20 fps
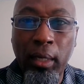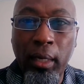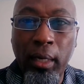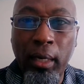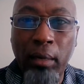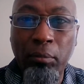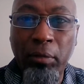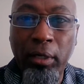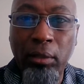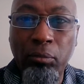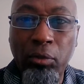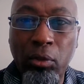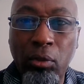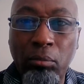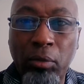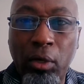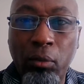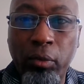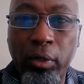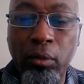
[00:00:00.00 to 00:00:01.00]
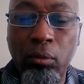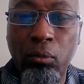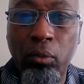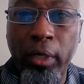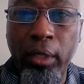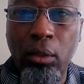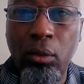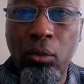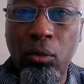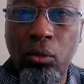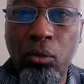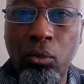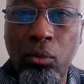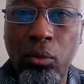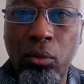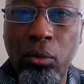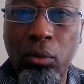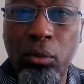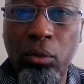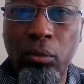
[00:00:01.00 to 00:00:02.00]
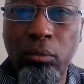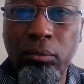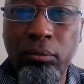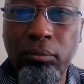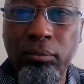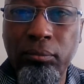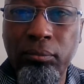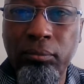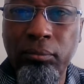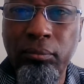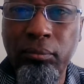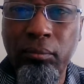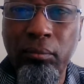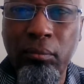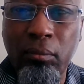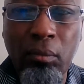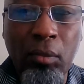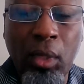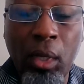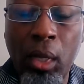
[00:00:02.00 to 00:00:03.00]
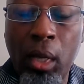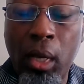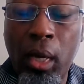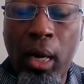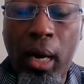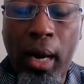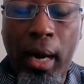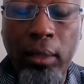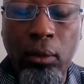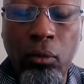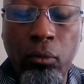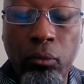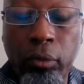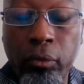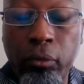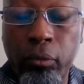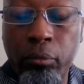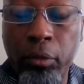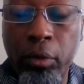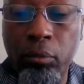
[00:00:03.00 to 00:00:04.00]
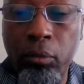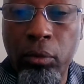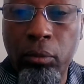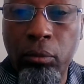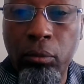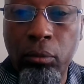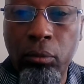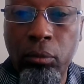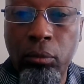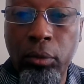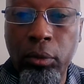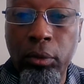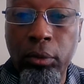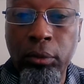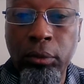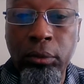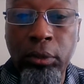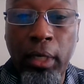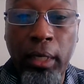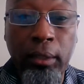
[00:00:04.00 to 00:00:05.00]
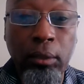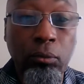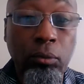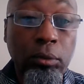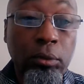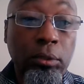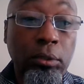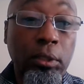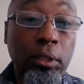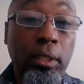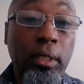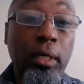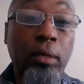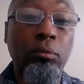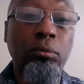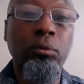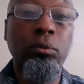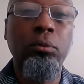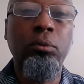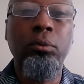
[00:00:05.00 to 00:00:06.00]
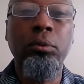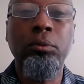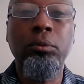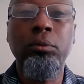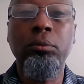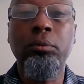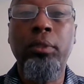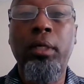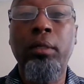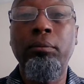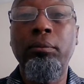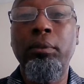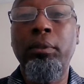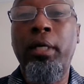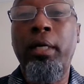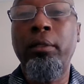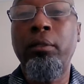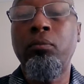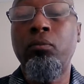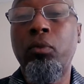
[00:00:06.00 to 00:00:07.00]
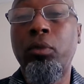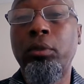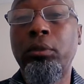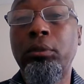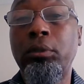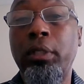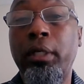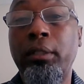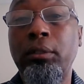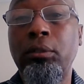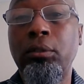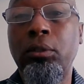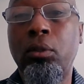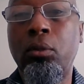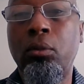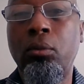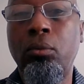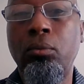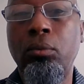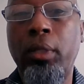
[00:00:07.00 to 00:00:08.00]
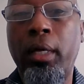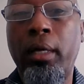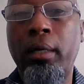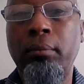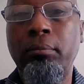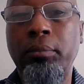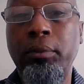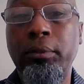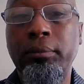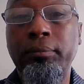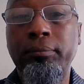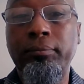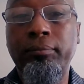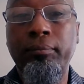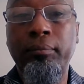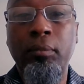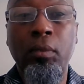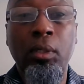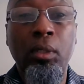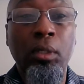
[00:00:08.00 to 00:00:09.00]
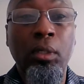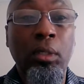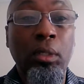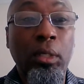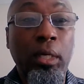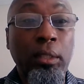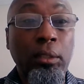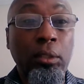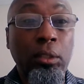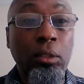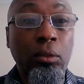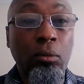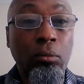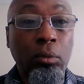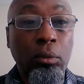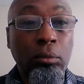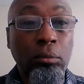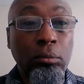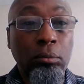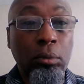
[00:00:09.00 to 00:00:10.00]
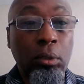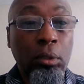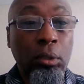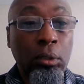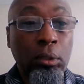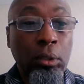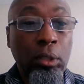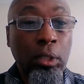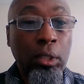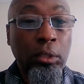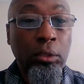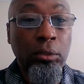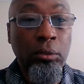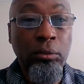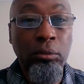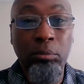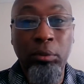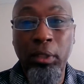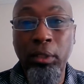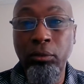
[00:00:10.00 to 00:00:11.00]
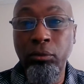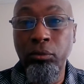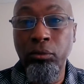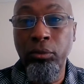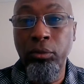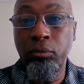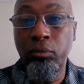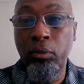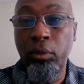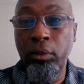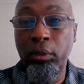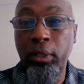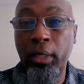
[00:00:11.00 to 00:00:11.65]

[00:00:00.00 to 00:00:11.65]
I might have been on my way to Waco, or I don't really remember exactly what city I was going to. I didn't work Texas a whole lot, but I did on occasions. But I usually work